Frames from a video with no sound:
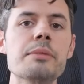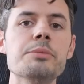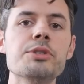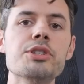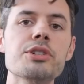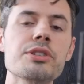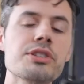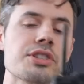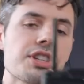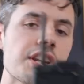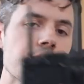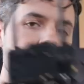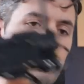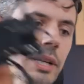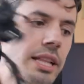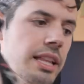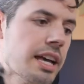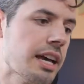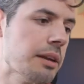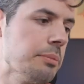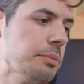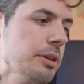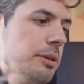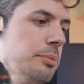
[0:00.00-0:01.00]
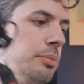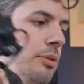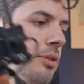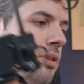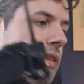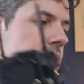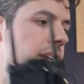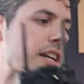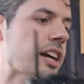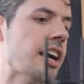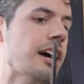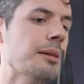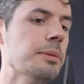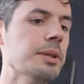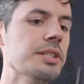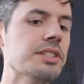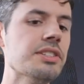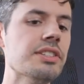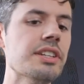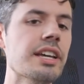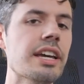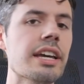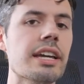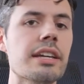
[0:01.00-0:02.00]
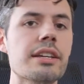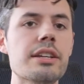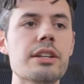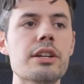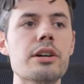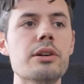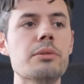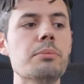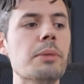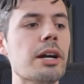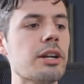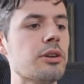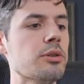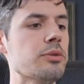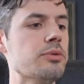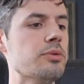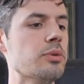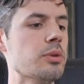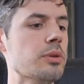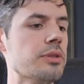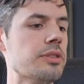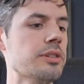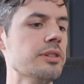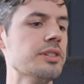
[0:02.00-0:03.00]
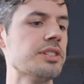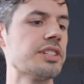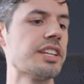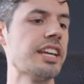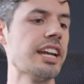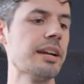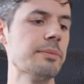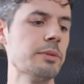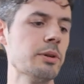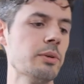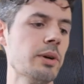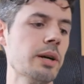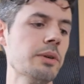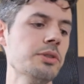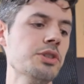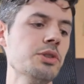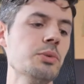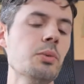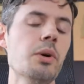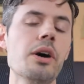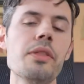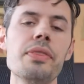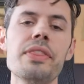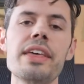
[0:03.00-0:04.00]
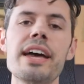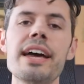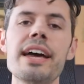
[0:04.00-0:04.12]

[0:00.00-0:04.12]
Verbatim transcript: I'm sure there's gonna be a lot of people in the comments saying, you know, micro four thirds camera, why would you want